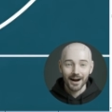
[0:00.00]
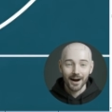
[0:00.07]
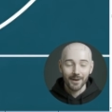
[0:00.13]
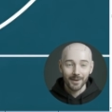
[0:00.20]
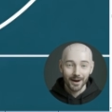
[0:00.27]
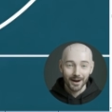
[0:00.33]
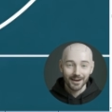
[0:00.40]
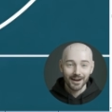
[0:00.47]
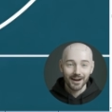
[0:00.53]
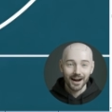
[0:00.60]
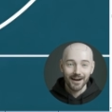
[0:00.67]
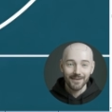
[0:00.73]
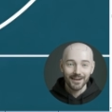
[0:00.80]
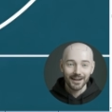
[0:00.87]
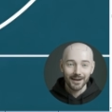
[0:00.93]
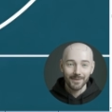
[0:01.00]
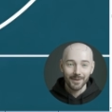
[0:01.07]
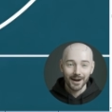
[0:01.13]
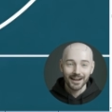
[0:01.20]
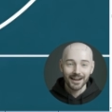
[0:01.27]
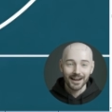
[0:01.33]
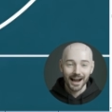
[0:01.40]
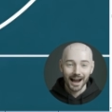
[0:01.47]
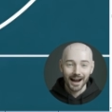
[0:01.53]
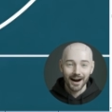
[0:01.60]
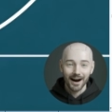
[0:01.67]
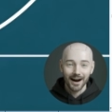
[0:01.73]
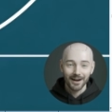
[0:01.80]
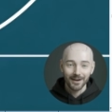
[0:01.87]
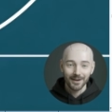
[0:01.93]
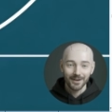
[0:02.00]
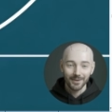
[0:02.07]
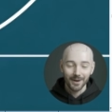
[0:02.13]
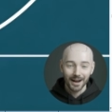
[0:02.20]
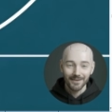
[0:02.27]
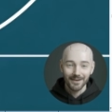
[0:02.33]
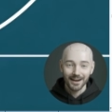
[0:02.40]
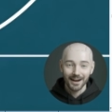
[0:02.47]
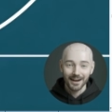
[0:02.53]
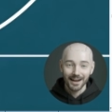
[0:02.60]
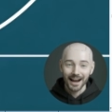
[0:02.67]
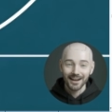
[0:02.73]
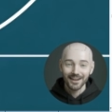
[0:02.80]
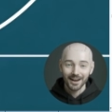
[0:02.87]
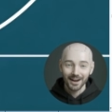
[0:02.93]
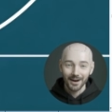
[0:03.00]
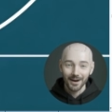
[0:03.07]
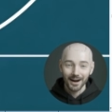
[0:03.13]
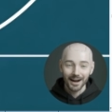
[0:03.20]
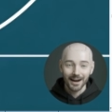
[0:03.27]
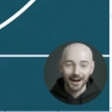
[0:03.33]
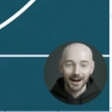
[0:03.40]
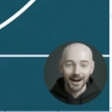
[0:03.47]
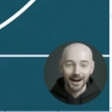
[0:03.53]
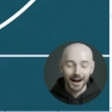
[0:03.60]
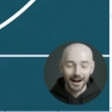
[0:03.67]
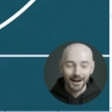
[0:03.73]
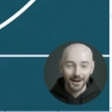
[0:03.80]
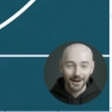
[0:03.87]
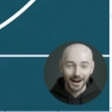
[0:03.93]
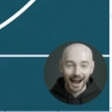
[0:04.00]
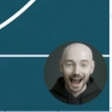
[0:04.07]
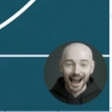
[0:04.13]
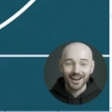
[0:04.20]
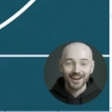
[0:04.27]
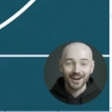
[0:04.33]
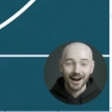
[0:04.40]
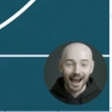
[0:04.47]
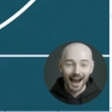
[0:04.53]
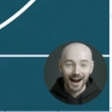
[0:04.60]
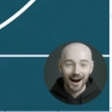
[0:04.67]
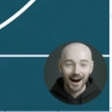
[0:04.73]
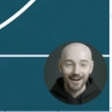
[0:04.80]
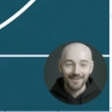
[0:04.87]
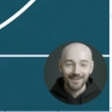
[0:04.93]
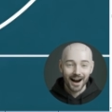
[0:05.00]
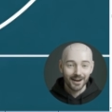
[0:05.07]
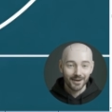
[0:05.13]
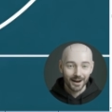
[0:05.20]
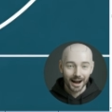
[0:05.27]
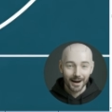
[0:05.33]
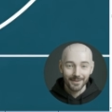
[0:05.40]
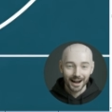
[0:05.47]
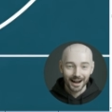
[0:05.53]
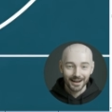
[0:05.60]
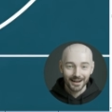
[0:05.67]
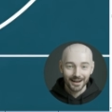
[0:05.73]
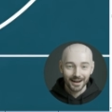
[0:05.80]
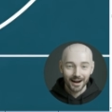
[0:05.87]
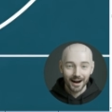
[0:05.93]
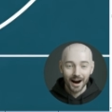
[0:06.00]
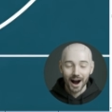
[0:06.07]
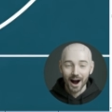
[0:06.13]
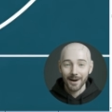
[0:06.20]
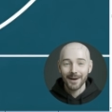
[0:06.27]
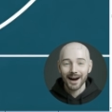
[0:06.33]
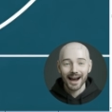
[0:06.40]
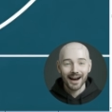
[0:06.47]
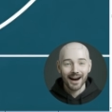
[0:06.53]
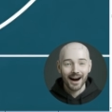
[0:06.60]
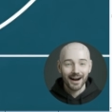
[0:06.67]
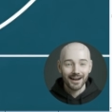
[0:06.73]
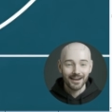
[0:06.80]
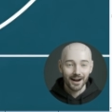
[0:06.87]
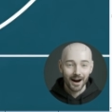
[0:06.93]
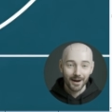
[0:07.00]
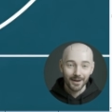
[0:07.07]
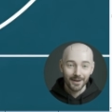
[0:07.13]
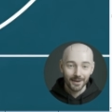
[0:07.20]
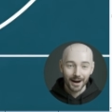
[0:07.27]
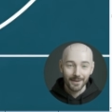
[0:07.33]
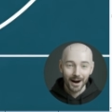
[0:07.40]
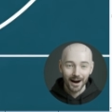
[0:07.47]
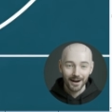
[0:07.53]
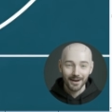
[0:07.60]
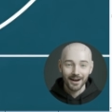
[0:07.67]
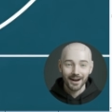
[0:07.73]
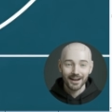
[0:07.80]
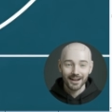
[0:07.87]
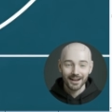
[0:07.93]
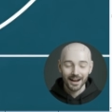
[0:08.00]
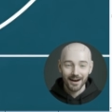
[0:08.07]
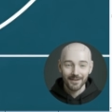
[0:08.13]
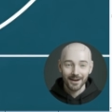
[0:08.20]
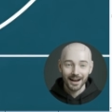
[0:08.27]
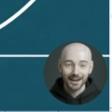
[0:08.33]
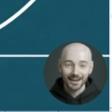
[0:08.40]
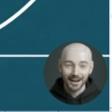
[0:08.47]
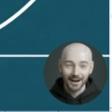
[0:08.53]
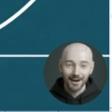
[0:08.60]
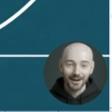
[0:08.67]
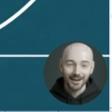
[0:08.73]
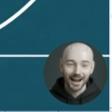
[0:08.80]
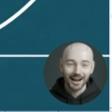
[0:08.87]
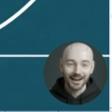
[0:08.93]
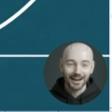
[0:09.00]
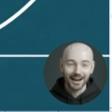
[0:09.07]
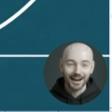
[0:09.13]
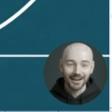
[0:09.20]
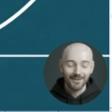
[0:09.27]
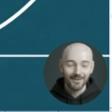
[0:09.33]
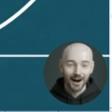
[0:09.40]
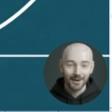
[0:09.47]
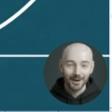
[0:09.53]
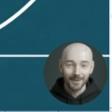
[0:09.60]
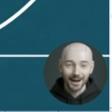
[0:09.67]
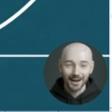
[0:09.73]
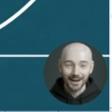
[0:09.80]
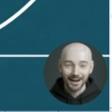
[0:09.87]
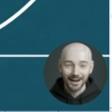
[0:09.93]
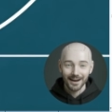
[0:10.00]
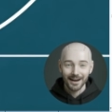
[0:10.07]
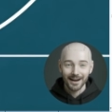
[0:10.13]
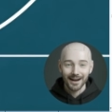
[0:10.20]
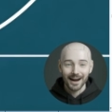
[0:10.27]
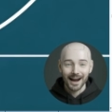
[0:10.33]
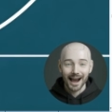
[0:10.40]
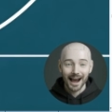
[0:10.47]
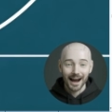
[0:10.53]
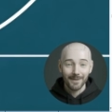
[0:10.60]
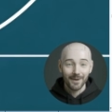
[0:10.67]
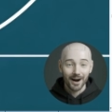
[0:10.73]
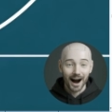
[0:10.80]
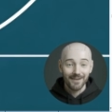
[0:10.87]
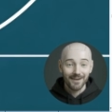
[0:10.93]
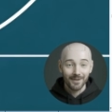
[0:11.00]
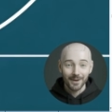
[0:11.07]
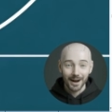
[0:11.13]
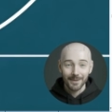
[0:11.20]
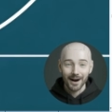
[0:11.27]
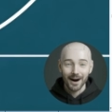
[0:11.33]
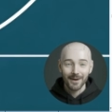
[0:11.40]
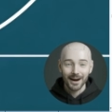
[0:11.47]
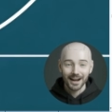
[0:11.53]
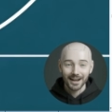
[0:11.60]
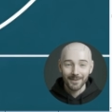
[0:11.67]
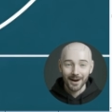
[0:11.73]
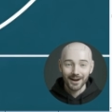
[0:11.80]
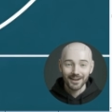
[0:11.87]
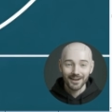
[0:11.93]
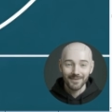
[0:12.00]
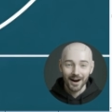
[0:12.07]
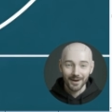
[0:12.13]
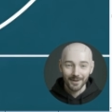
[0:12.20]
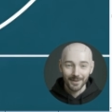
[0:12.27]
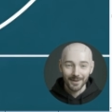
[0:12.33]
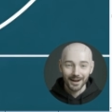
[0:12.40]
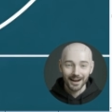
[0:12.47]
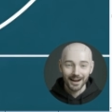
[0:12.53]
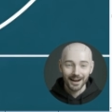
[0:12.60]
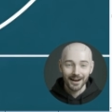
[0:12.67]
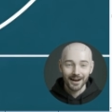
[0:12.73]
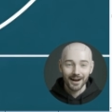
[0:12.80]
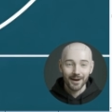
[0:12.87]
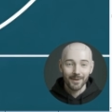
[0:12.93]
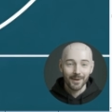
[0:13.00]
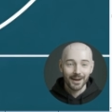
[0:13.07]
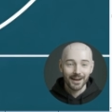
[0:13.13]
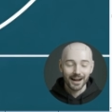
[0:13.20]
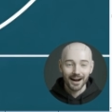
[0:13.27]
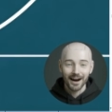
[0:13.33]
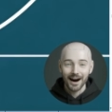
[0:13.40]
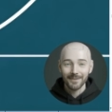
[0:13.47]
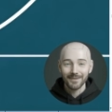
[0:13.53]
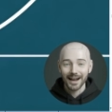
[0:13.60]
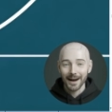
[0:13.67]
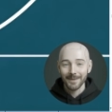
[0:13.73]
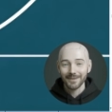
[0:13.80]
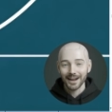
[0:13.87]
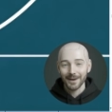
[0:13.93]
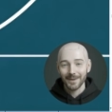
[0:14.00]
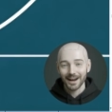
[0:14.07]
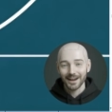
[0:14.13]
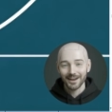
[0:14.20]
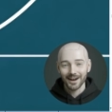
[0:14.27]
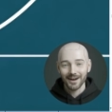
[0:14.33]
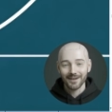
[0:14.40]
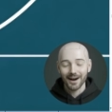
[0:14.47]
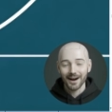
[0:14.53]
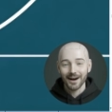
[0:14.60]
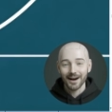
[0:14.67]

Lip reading: We'll also cover some recent AI news relevant to cloud security, including Azure AI Foundry updates, OpenAI's O3 model discovering a zero-day Linux vulnerability, and a private repo exposure vulnerability with GitHub's MCP server.